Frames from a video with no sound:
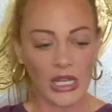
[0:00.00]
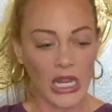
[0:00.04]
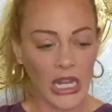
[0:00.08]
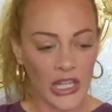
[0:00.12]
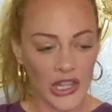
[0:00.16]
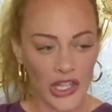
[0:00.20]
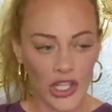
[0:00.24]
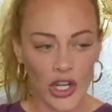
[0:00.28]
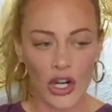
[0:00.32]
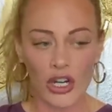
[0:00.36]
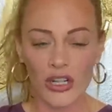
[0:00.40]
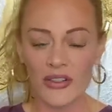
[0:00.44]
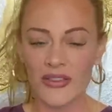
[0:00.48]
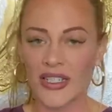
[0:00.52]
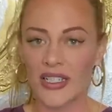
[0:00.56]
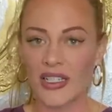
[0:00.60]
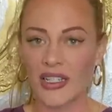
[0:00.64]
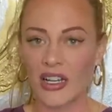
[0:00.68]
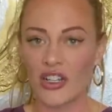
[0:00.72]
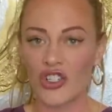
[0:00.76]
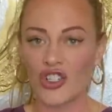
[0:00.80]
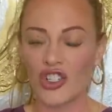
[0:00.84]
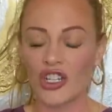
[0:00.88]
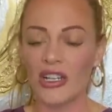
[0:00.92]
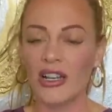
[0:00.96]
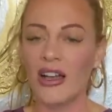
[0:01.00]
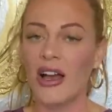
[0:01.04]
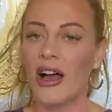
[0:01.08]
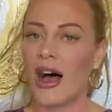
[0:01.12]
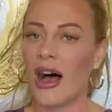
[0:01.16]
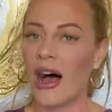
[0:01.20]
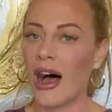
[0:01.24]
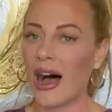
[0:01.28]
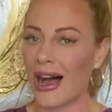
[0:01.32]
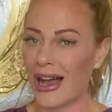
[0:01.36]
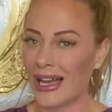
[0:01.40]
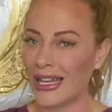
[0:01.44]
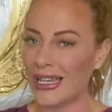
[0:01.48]
The art of seduction,
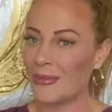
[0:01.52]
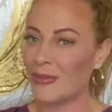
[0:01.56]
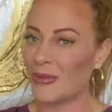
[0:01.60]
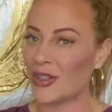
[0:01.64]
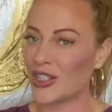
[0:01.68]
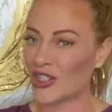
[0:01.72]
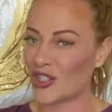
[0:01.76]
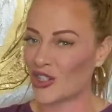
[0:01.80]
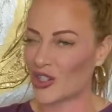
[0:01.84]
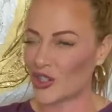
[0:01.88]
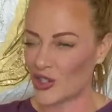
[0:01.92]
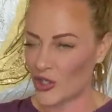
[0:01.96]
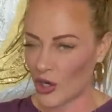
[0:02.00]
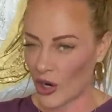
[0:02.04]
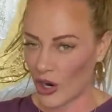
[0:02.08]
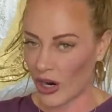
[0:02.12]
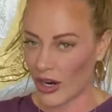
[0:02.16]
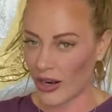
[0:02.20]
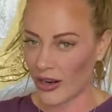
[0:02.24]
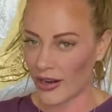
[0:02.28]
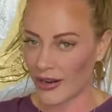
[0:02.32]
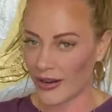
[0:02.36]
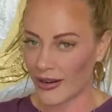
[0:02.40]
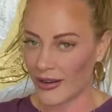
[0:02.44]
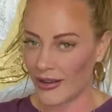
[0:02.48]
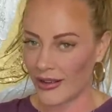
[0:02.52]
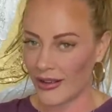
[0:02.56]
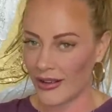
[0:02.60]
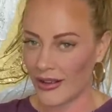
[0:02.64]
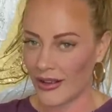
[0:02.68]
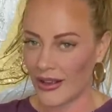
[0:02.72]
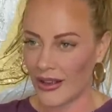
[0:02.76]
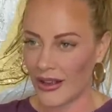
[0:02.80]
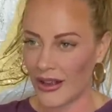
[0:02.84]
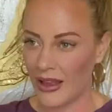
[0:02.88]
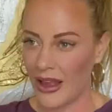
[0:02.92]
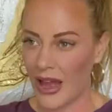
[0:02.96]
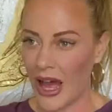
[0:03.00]
I am the star.
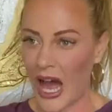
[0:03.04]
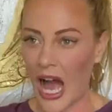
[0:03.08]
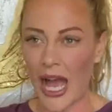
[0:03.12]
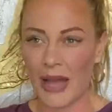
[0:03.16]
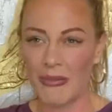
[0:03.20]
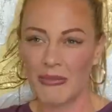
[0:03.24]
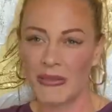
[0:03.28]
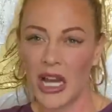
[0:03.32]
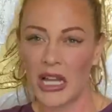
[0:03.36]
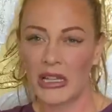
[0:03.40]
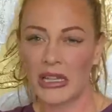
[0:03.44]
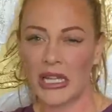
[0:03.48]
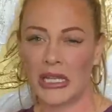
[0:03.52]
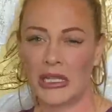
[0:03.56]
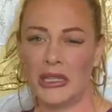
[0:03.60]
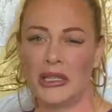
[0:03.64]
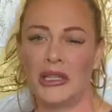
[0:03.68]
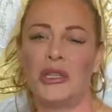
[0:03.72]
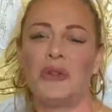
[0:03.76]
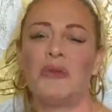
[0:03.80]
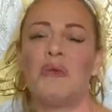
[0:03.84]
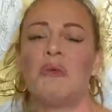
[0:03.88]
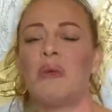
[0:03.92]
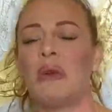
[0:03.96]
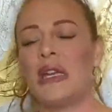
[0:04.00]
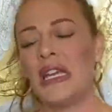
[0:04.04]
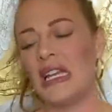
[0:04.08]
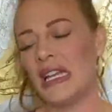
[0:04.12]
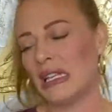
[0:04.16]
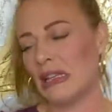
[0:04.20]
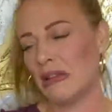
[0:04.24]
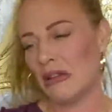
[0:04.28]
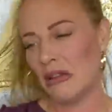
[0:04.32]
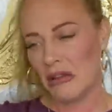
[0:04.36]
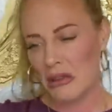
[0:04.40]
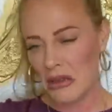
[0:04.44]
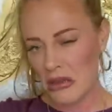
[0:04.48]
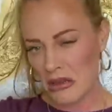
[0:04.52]
I'm not like the
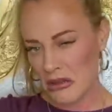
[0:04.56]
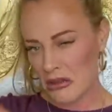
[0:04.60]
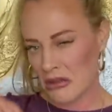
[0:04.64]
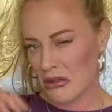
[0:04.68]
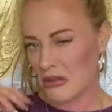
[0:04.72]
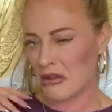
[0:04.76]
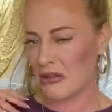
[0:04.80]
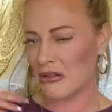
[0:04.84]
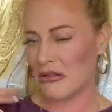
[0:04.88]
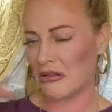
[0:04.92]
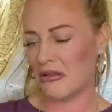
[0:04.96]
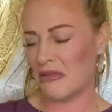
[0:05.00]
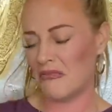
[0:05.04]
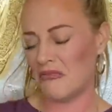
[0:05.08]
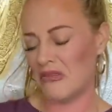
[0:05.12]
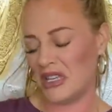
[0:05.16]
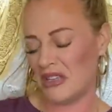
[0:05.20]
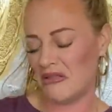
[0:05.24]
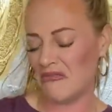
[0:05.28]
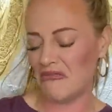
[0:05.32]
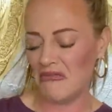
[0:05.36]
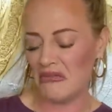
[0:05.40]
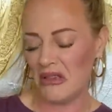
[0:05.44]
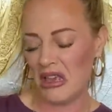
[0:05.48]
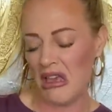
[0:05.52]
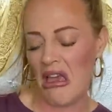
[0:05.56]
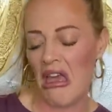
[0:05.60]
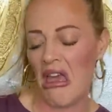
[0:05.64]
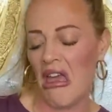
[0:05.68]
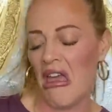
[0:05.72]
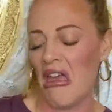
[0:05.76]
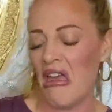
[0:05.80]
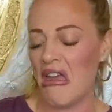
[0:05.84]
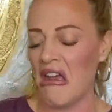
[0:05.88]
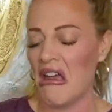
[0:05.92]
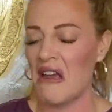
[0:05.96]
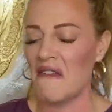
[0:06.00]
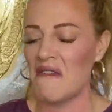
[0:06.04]
weakling, oh,
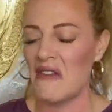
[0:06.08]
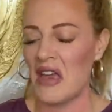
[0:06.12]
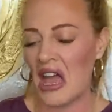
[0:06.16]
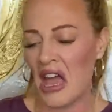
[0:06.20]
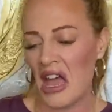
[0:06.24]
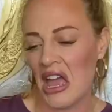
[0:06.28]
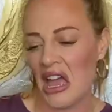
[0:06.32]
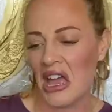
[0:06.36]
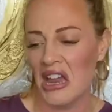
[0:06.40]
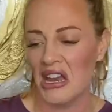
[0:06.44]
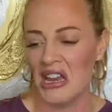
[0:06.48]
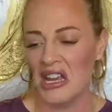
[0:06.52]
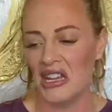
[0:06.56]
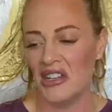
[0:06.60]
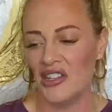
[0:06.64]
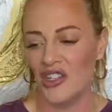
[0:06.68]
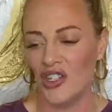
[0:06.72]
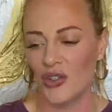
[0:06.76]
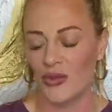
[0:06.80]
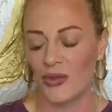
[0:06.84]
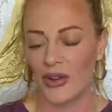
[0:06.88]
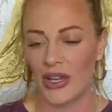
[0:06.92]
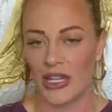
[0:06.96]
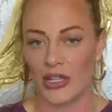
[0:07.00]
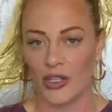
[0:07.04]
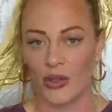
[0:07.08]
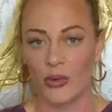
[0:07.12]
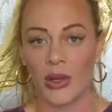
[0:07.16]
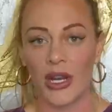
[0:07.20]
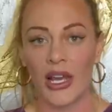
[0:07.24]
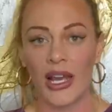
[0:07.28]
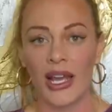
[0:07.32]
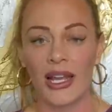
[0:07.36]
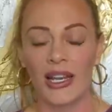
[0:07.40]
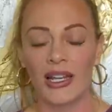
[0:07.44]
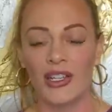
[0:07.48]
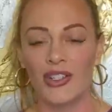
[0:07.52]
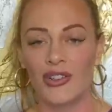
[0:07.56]
the head injury. You want a
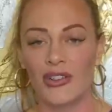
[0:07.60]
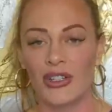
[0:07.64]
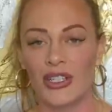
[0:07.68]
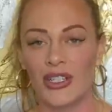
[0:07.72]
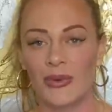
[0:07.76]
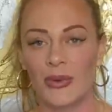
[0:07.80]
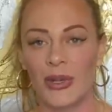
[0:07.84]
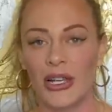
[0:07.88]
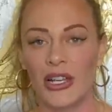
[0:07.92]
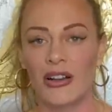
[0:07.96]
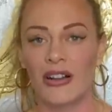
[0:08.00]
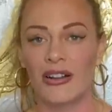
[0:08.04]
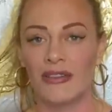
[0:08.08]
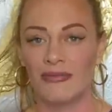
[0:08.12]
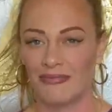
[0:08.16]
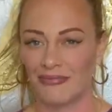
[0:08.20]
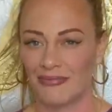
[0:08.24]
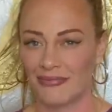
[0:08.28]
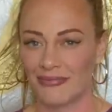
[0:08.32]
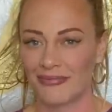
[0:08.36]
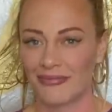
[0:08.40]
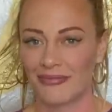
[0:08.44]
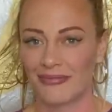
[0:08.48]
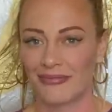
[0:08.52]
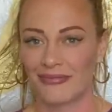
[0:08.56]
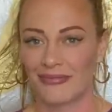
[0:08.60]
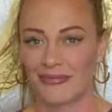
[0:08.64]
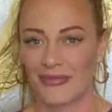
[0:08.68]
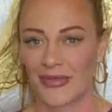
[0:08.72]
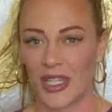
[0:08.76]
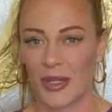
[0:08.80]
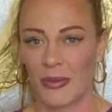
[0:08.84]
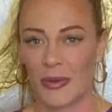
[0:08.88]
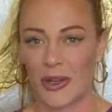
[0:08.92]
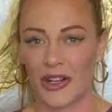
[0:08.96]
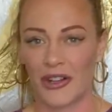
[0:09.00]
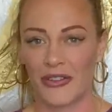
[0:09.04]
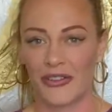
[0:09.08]
head injury, sweetheart?
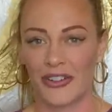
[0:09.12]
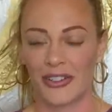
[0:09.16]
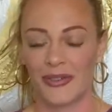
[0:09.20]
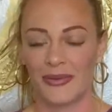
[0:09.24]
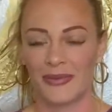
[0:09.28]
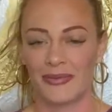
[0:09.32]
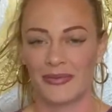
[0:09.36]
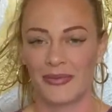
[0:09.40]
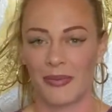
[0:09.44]
Come on over.